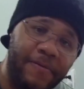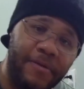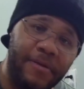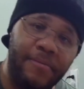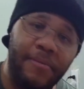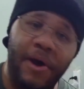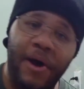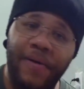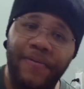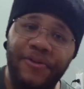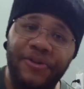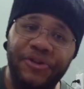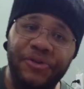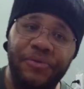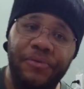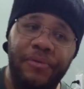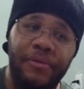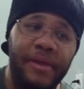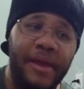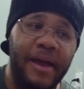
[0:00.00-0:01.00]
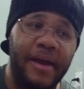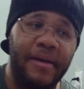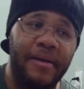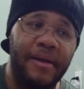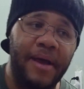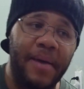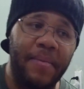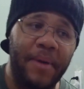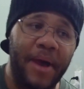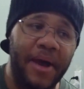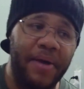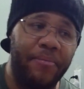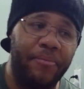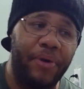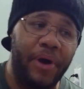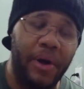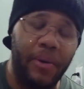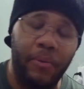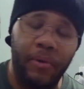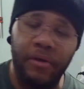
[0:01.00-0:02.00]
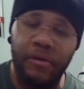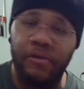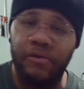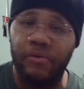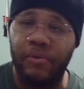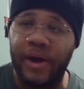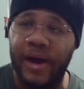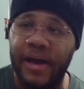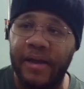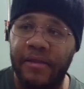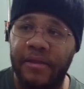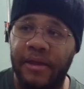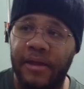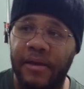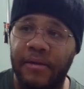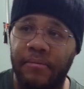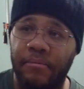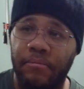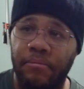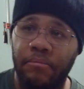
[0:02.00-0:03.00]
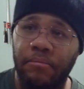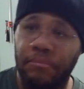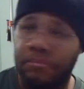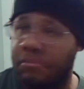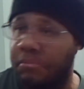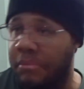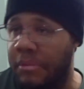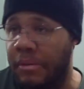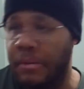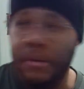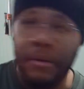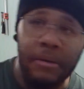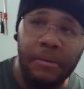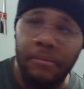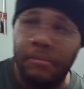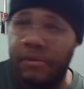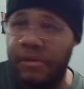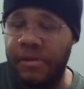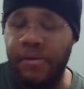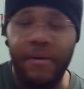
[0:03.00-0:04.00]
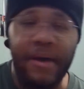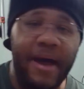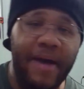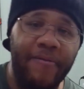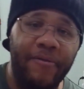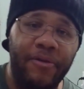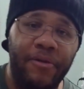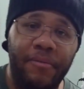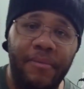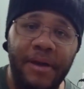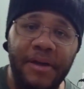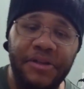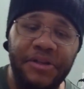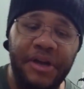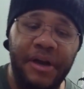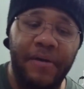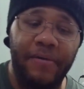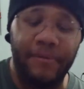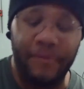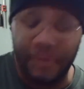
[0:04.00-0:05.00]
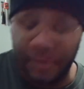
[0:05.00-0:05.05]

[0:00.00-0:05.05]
some offshoots that I might have bought once or twice and still have it on my shelf.